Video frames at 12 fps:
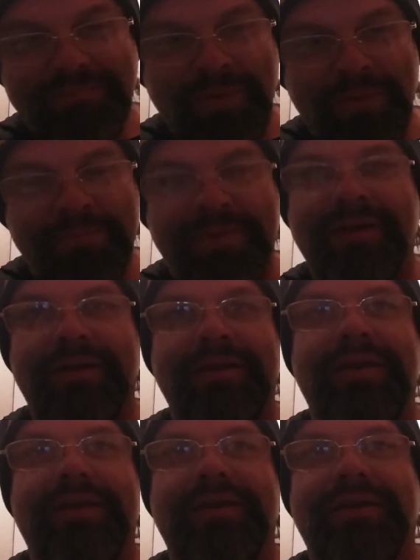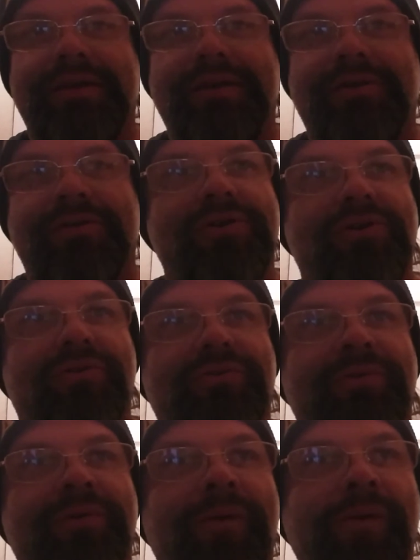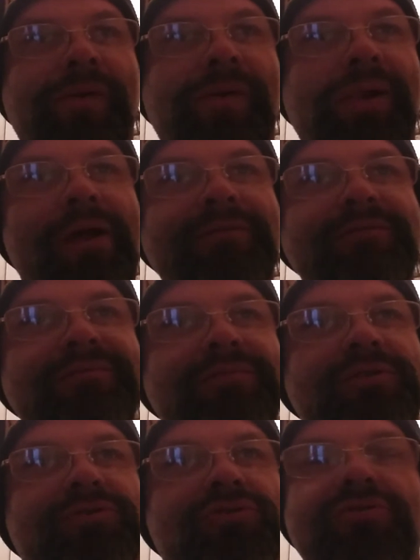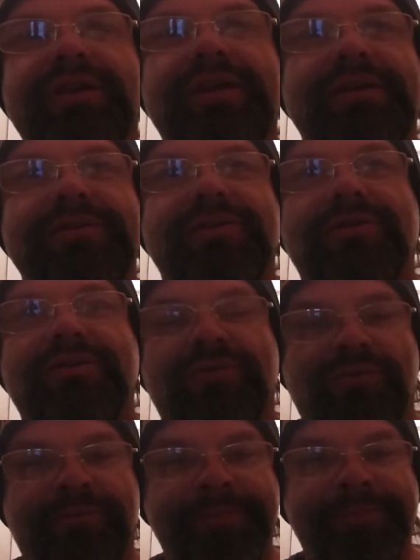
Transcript: About a year, year ago, two years ago,